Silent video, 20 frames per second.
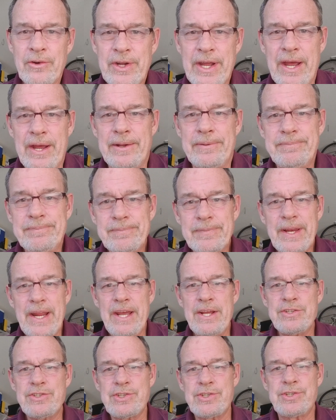Okay,
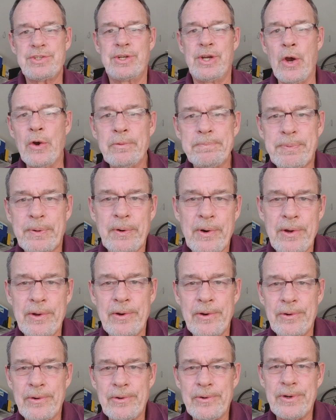it's
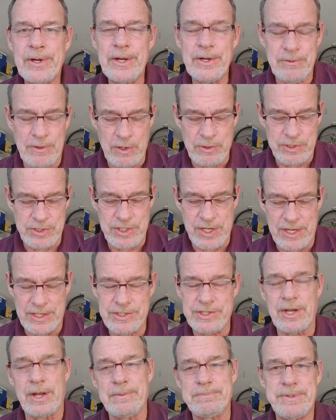GoPro Hero
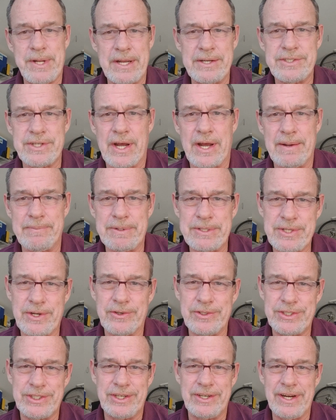6 update time. I
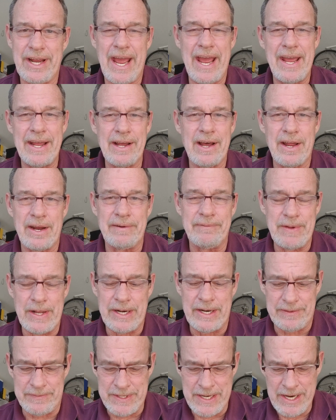told you to hang on a
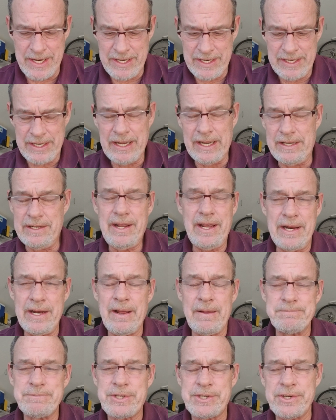minute. And
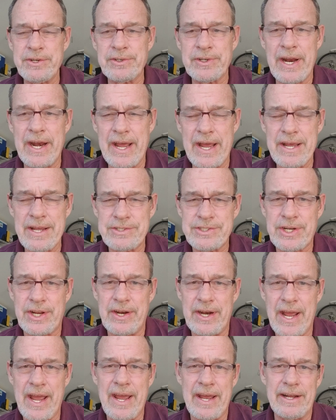I'm still going to ask
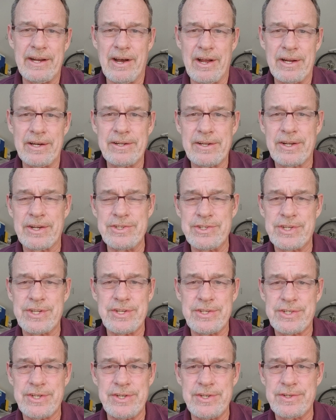you to hang on because
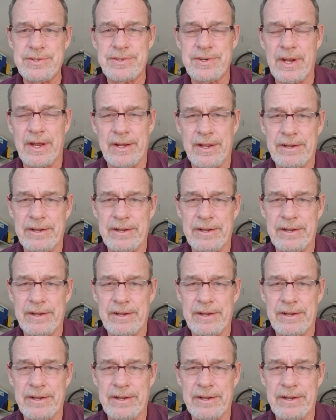this is